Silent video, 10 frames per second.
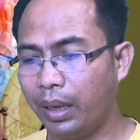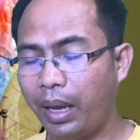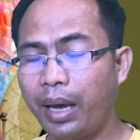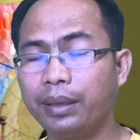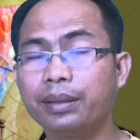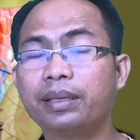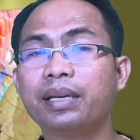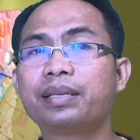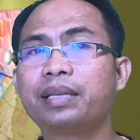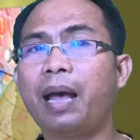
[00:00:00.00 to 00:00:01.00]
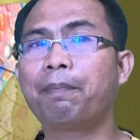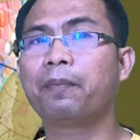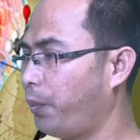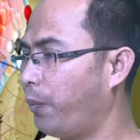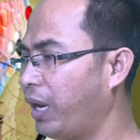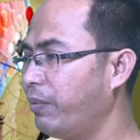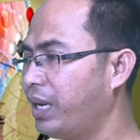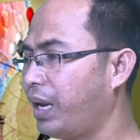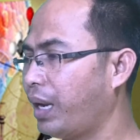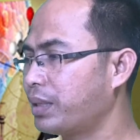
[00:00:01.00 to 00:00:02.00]
And the second step, when we
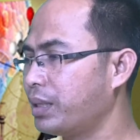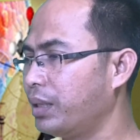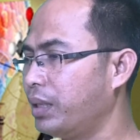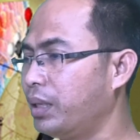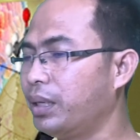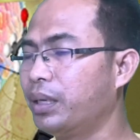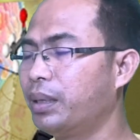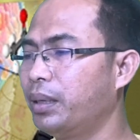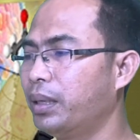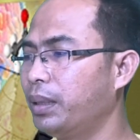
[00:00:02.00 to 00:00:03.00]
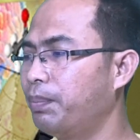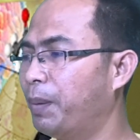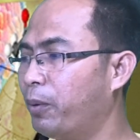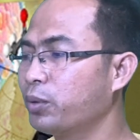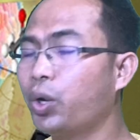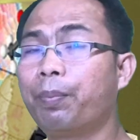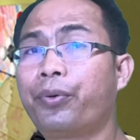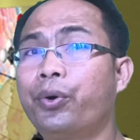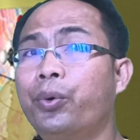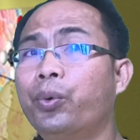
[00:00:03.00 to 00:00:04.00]
get the proposal
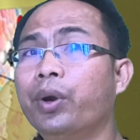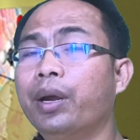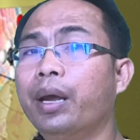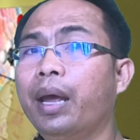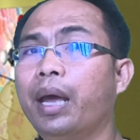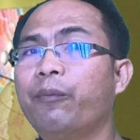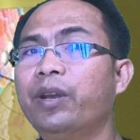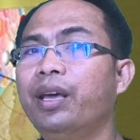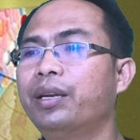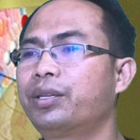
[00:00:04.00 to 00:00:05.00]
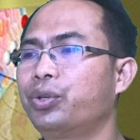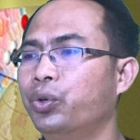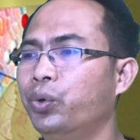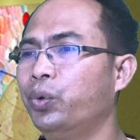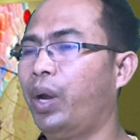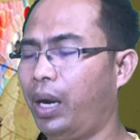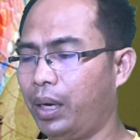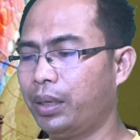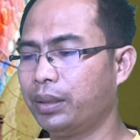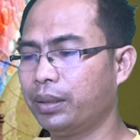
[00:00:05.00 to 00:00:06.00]
approved, we need to
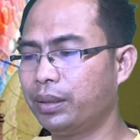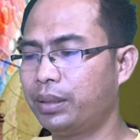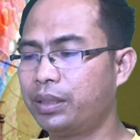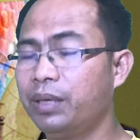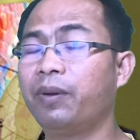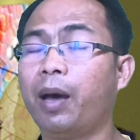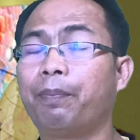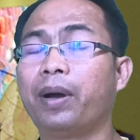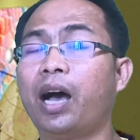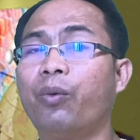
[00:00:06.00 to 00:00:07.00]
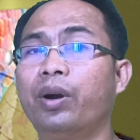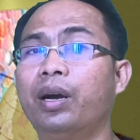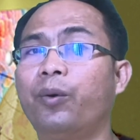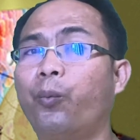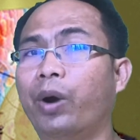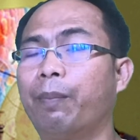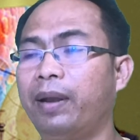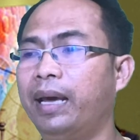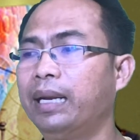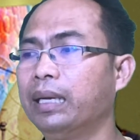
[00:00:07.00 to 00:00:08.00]
develop our work
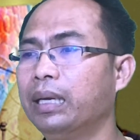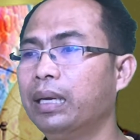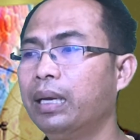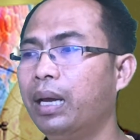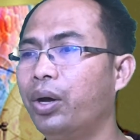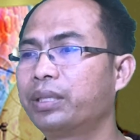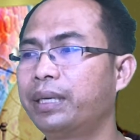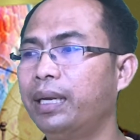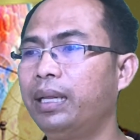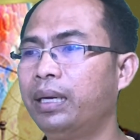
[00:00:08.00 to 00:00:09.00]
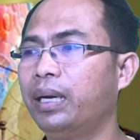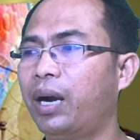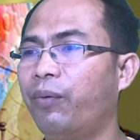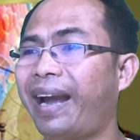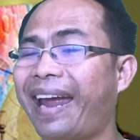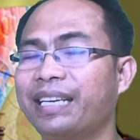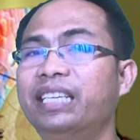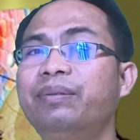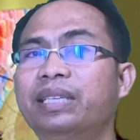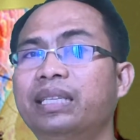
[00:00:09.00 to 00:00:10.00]
plan or tailor our
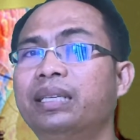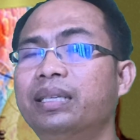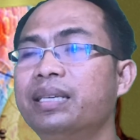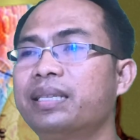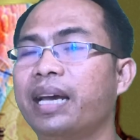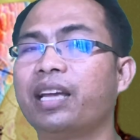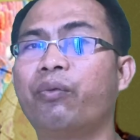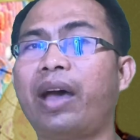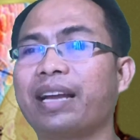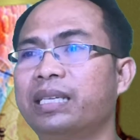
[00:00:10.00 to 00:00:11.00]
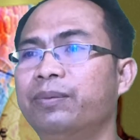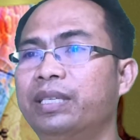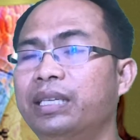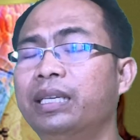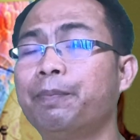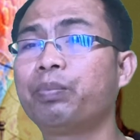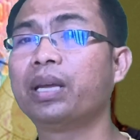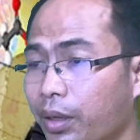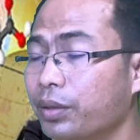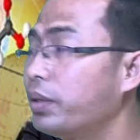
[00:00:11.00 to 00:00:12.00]
activity, design our activity.
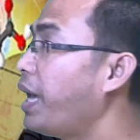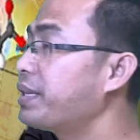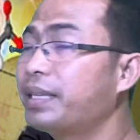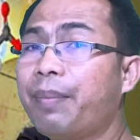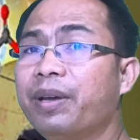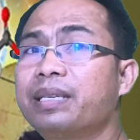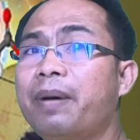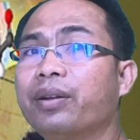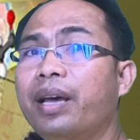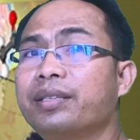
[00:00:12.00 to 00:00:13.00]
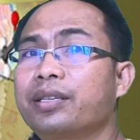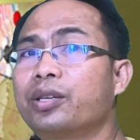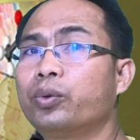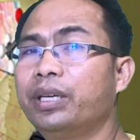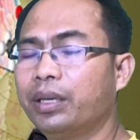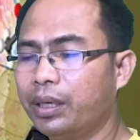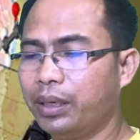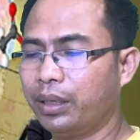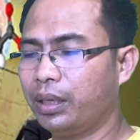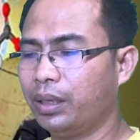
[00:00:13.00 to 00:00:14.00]
So next step is about executing
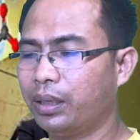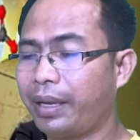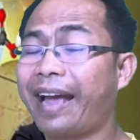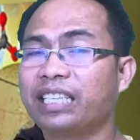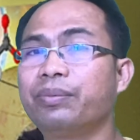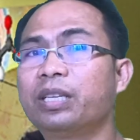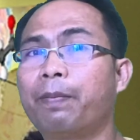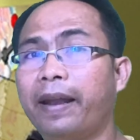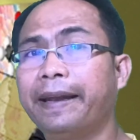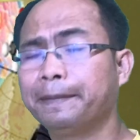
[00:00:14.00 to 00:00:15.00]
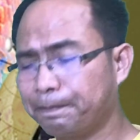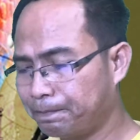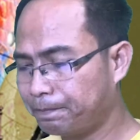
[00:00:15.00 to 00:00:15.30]
the activity plan.